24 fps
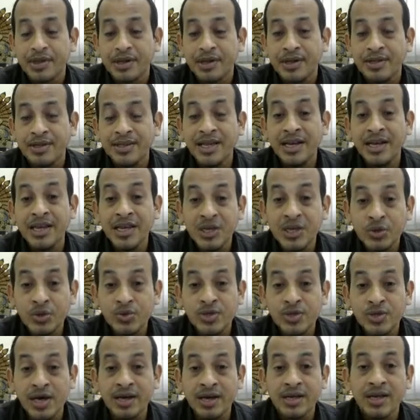Then
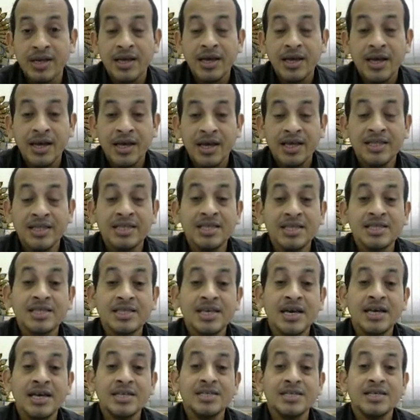user. In this
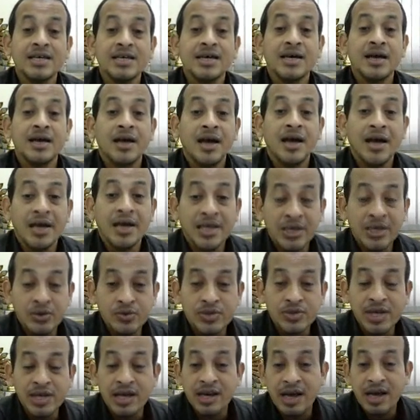case,
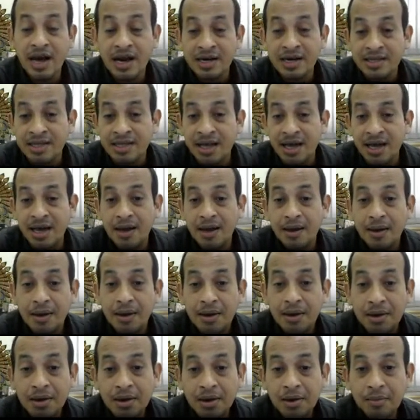user are the
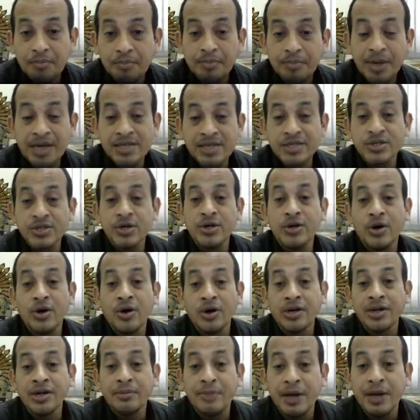person
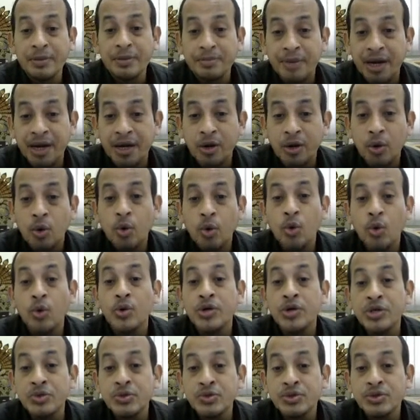or department who
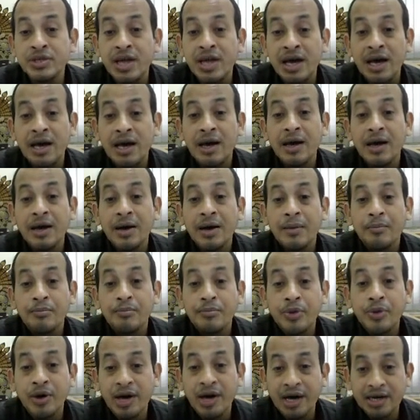use the
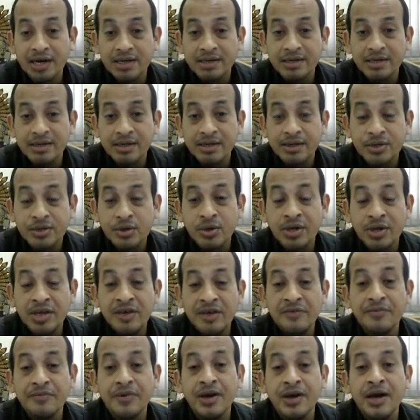product. So
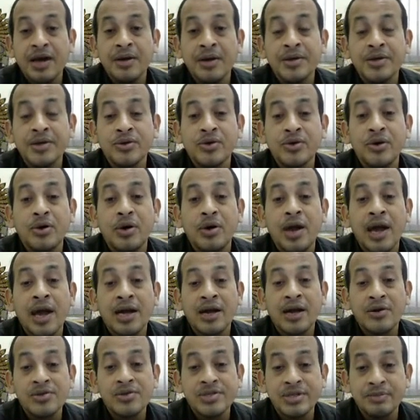if
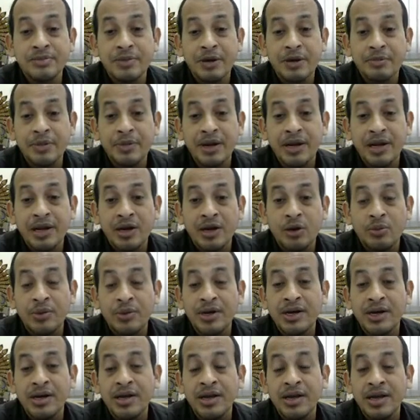accounts department
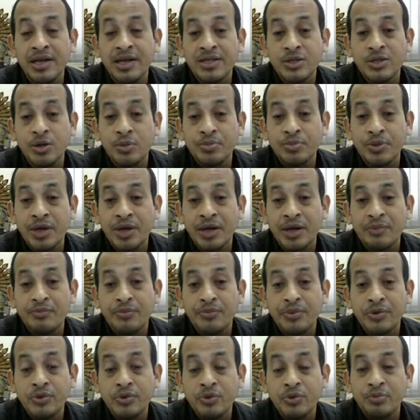recommended a software
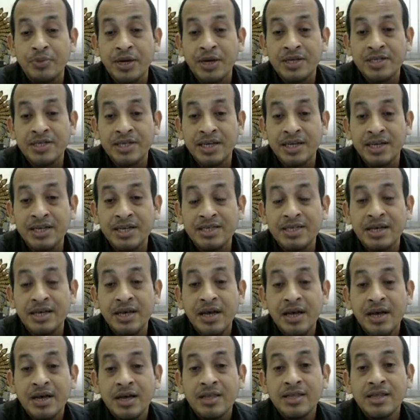to purchase,
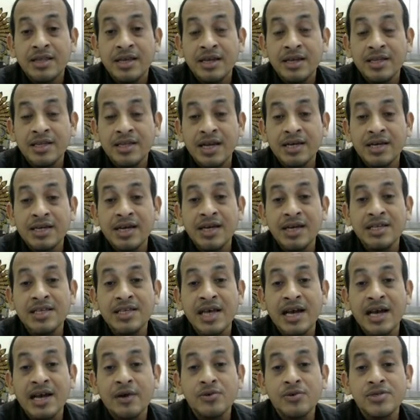in that case
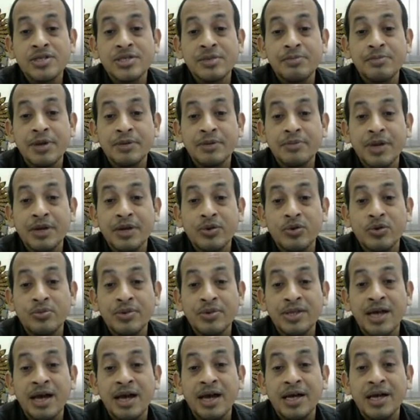accounts department will be
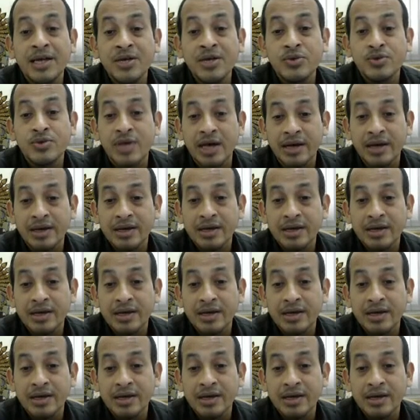the user.